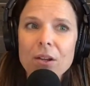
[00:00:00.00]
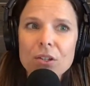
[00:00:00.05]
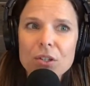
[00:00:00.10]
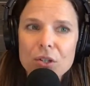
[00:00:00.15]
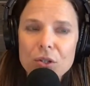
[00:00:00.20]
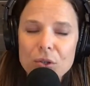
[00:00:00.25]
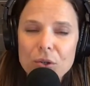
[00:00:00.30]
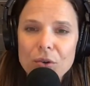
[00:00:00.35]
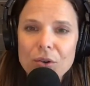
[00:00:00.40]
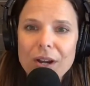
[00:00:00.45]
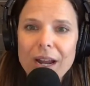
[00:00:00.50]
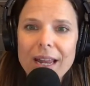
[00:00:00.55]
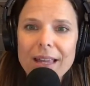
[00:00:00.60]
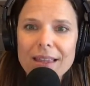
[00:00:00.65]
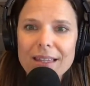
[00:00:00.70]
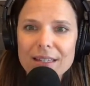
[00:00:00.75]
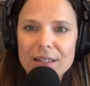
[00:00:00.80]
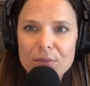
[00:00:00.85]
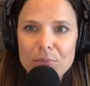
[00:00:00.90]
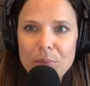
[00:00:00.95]
to create
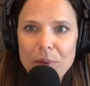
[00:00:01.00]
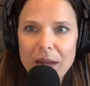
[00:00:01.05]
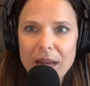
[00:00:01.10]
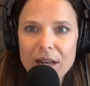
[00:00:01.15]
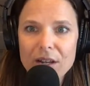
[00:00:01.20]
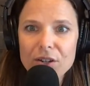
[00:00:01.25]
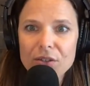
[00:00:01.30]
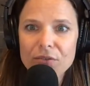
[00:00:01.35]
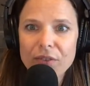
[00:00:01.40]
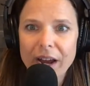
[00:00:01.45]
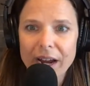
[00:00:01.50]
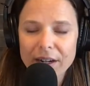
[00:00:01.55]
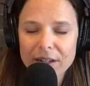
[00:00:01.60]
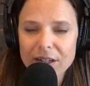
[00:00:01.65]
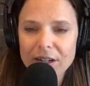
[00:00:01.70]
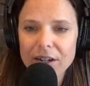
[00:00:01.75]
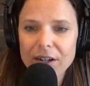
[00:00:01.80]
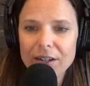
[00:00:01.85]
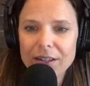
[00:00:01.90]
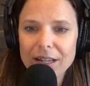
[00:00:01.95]
this binge
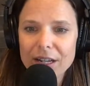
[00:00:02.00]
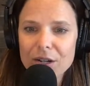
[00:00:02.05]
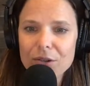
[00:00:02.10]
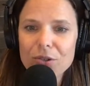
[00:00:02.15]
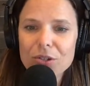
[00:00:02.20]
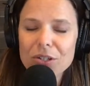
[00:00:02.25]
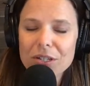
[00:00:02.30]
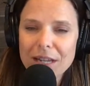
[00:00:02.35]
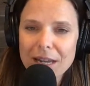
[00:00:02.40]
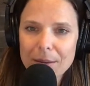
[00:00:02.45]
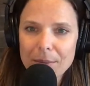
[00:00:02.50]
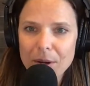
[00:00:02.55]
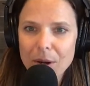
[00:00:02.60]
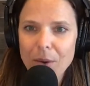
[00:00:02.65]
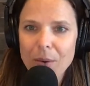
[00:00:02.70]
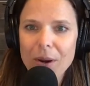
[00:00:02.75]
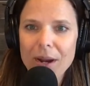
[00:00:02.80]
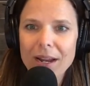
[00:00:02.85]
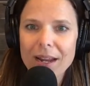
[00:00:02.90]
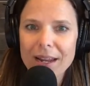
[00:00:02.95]
factor that you just keep
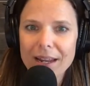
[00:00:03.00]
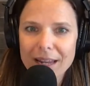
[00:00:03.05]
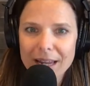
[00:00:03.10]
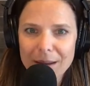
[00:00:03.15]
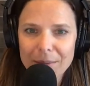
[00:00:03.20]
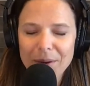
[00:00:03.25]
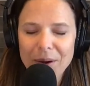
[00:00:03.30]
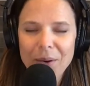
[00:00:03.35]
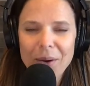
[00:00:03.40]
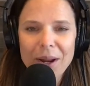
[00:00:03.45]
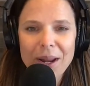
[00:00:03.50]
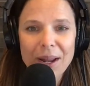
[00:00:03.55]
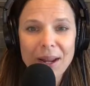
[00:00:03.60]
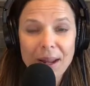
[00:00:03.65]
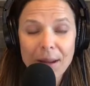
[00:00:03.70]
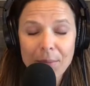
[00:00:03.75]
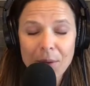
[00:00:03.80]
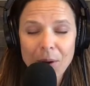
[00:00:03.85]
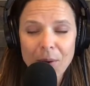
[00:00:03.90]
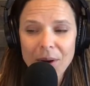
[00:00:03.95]
going and keep going and
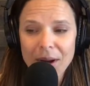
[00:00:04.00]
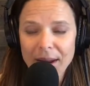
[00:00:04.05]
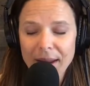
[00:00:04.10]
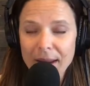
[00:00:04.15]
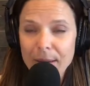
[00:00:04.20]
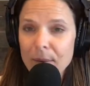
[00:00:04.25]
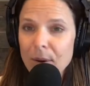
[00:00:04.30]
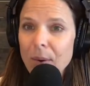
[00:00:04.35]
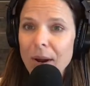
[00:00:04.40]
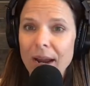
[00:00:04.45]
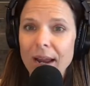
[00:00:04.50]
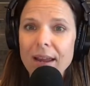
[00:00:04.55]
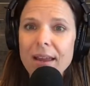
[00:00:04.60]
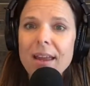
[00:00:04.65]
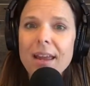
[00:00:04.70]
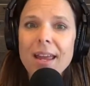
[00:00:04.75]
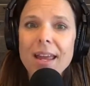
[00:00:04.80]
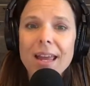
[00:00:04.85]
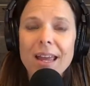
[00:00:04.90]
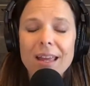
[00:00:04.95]
keep going and keep
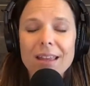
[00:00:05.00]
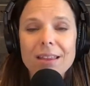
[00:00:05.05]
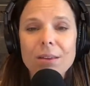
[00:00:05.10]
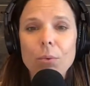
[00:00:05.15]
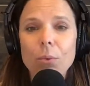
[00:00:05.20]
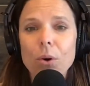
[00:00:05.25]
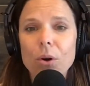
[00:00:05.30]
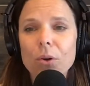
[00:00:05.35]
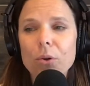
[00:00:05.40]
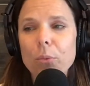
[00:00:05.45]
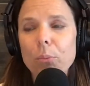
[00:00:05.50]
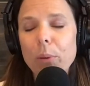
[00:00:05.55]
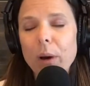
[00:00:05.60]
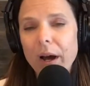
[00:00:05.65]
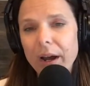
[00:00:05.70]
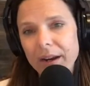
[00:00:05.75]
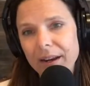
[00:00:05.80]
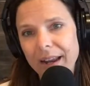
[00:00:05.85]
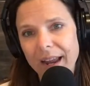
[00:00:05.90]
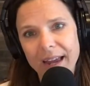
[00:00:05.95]
going. In the
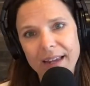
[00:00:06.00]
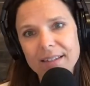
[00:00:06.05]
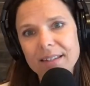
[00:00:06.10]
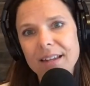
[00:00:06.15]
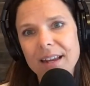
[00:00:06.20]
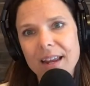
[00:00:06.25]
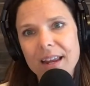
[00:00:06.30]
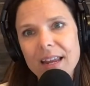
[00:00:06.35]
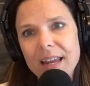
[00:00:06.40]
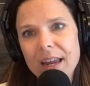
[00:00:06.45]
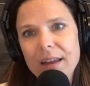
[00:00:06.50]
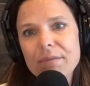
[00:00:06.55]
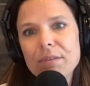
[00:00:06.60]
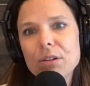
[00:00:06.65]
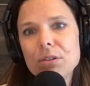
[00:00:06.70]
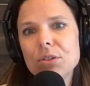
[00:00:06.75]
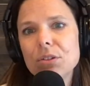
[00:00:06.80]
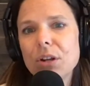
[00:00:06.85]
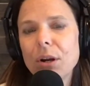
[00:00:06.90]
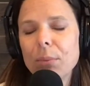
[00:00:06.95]
world of podcasting,
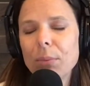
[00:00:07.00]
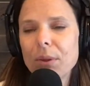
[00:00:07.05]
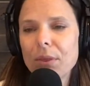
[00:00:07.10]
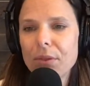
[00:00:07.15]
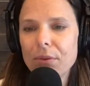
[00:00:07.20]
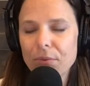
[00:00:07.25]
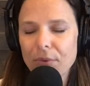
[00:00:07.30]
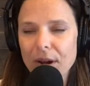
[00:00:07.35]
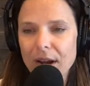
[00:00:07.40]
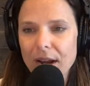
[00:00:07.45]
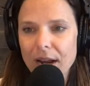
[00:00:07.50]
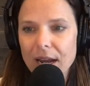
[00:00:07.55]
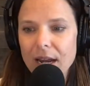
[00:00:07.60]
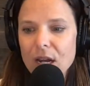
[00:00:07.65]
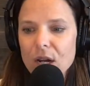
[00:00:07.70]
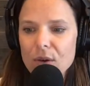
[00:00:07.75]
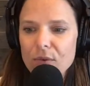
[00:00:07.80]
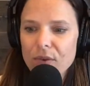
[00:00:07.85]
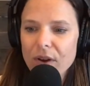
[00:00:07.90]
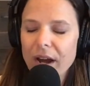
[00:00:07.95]
if you start with 3,
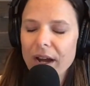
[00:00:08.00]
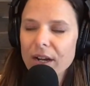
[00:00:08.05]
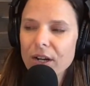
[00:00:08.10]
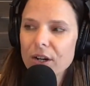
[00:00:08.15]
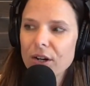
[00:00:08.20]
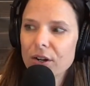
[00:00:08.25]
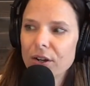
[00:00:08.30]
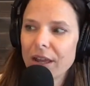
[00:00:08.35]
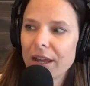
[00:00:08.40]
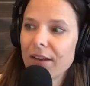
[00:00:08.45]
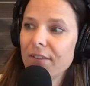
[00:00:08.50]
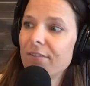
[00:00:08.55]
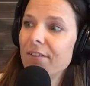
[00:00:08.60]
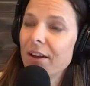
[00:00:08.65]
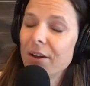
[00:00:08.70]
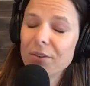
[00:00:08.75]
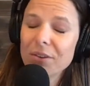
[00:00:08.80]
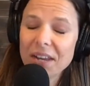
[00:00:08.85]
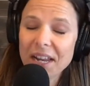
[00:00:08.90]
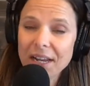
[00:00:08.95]
you've got your like
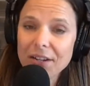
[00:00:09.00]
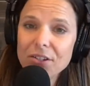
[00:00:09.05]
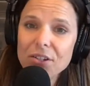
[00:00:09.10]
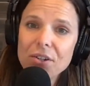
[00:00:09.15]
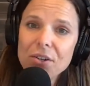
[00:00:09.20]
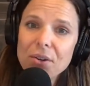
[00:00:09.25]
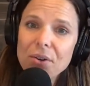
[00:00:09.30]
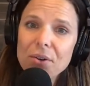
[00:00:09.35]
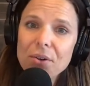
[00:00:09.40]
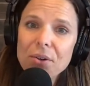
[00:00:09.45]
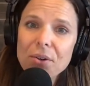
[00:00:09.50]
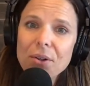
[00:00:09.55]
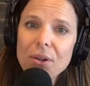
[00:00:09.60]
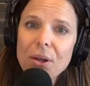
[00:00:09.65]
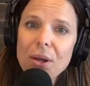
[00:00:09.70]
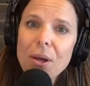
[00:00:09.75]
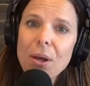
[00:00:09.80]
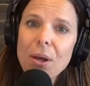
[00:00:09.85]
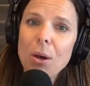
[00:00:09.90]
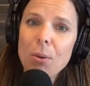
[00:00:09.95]
foundational
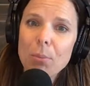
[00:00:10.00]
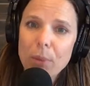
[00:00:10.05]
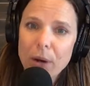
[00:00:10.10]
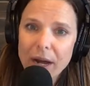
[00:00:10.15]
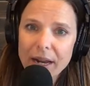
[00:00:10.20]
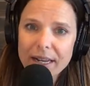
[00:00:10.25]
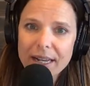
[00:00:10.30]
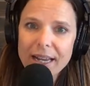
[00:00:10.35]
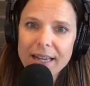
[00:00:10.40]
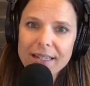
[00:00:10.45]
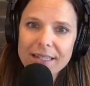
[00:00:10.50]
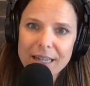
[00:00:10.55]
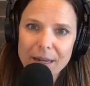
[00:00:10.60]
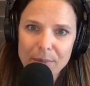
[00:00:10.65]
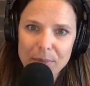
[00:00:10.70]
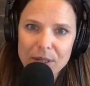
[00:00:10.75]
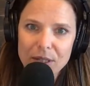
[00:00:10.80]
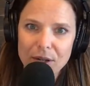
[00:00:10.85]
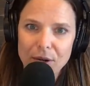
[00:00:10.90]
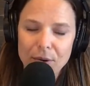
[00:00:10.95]
podcast
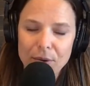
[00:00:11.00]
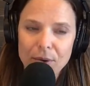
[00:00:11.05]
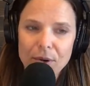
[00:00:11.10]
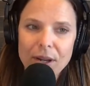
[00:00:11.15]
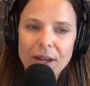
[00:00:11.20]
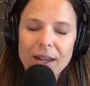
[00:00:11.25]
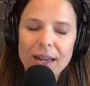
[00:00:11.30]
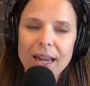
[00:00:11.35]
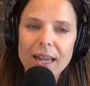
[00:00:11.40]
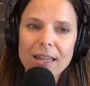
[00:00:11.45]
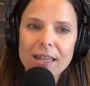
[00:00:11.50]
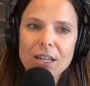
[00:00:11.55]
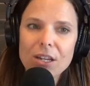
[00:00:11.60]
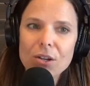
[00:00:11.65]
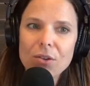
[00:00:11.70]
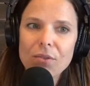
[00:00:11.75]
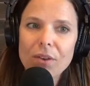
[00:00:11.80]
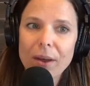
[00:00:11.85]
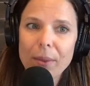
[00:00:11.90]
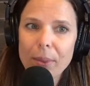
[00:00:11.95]
episode, and then
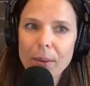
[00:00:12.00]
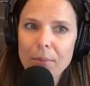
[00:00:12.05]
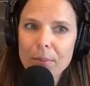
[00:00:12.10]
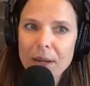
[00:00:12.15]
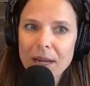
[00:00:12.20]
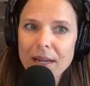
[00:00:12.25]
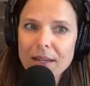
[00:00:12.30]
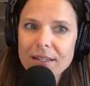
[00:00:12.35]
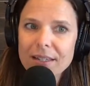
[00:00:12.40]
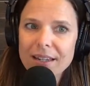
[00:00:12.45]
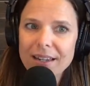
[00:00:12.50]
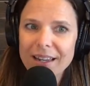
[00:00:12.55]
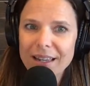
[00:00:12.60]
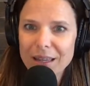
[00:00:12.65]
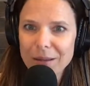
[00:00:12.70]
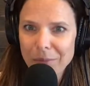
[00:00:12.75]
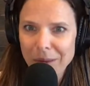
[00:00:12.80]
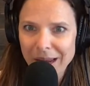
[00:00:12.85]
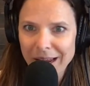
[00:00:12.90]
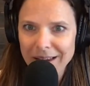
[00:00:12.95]
you've got the meat and
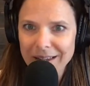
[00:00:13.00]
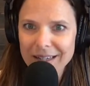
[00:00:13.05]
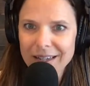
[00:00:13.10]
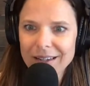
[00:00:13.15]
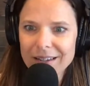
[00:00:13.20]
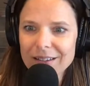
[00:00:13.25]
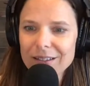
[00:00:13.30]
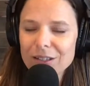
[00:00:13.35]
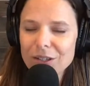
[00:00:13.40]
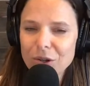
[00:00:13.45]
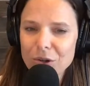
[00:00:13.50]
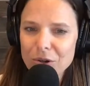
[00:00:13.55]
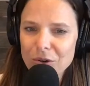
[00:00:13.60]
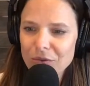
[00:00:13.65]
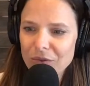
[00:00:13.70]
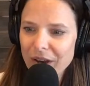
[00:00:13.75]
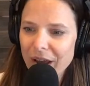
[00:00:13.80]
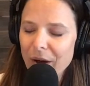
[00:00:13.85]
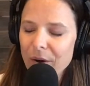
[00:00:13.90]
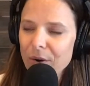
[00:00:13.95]
the meat. So
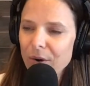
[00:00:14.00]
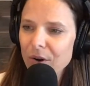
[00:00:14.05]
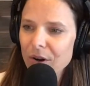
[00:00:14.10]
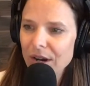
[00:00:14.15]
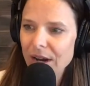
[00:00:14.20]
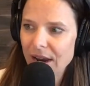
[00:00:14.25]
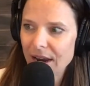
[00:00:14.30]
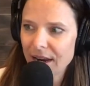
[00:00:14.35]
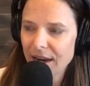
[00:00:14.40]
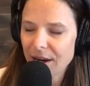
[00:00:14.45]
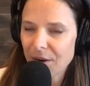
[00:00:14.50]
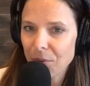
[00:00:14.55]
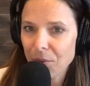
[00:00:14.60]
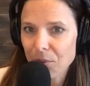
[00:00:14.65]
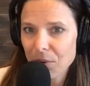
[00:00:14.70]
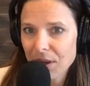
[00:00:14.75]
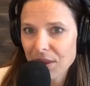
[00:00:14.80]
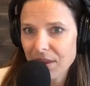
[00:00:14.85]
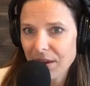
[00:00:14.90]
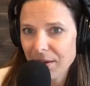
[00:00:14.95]
you've now created a
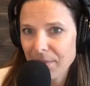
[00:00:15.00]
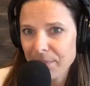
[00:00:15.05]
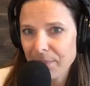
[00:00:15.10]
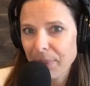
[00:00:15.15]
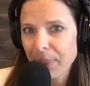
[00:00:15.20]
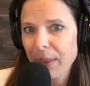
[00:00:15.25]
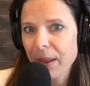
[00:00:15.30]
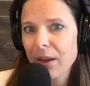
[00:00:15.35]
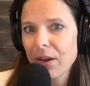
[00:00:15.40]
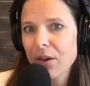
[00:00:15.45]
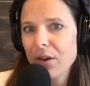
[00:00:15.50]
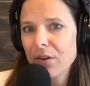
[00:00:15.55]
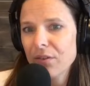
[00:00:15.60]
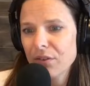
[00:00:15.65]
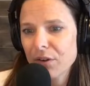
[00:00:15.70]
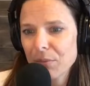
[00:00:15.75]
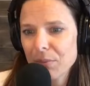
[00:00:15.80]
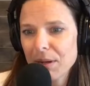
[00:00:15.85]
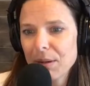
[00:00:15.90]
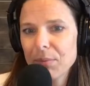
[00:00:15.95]
rhythm
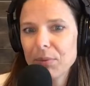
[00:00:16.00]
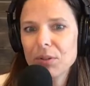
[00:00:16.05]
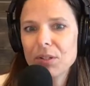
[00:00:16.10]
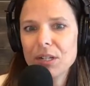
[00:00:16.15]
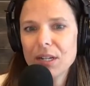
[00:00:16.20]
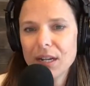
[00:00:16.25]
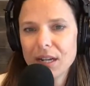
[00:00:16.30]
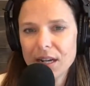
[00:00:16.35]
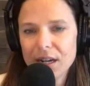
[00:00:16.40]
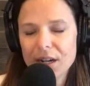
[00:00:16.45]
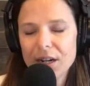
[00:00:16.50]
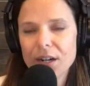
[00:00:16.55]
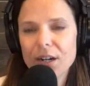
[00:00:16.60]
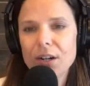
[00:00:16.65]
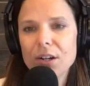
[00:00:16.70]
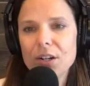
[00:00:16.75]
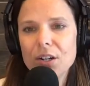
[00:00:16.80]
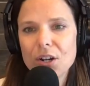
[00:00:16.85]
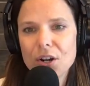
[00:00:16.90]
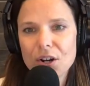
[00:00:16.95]
for people to
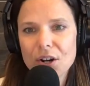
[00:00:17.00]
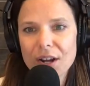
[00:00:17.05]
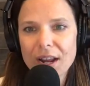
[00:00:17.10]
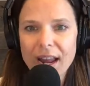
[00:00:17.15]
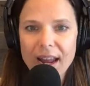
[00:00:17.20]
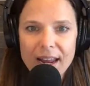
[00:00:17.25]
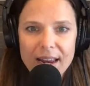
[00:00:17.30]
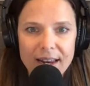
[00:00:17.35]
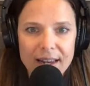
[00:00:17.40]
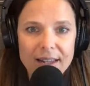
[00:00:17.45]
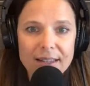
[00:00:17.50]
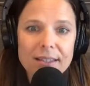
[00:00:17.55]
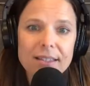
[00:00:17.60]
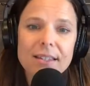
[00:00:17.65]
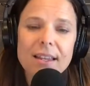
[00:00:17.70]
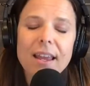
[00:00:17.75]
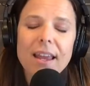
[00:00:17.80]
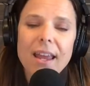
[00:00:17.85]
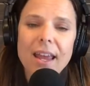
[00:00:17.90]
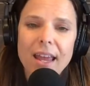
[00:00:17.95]
hear your
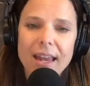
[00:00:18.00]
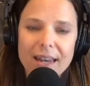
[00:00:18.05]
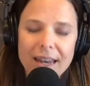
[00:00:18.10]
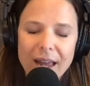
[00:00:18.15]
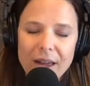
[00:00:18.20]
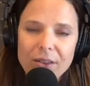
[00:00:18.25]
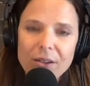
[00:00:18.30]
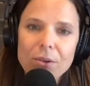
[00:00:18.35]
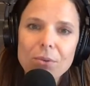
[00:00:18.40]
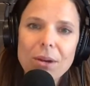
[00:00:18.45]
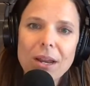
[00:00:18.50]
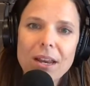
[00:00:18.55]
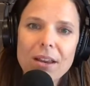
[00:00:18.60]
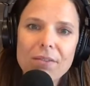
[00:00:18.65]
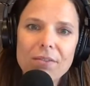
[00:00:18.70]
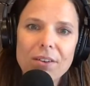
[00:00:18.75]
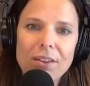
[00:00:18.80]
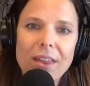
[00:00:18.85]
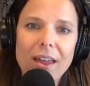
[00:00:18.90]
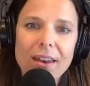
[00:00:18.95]
cadence, and now they're ready
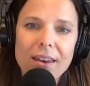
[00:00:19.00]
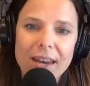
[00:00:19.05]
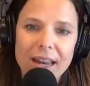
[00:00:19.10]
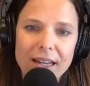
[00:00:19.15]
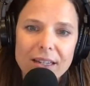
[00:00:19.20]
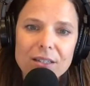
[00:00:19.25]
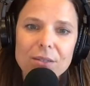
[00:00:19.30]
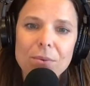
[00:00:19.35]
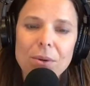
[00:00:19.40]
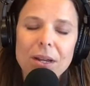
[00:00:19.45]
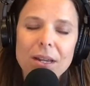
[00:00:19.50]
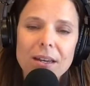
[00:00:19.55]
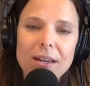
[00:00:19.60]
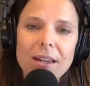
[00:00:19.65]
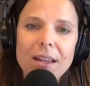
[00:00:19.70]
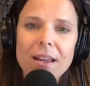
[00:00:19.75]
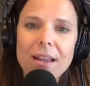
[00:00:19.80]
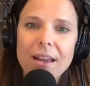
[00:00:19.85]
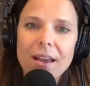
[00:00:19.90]
for that next one